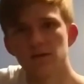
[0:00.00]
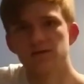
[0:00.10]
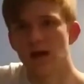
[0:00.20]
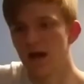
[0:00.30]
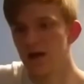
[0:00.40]
it
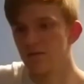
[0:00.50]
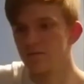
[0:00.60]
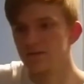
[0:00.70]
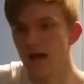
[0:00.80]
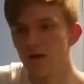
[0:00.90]
does. I
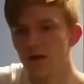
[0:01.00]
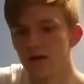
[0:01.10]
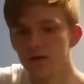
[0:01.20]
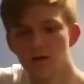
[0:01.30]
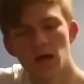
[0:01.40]
have
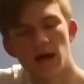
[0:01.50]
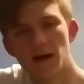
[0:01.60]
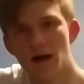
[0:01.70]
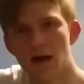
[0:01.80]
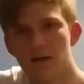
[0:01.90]
Saturday,
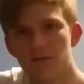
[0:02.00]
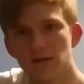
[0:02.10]
I have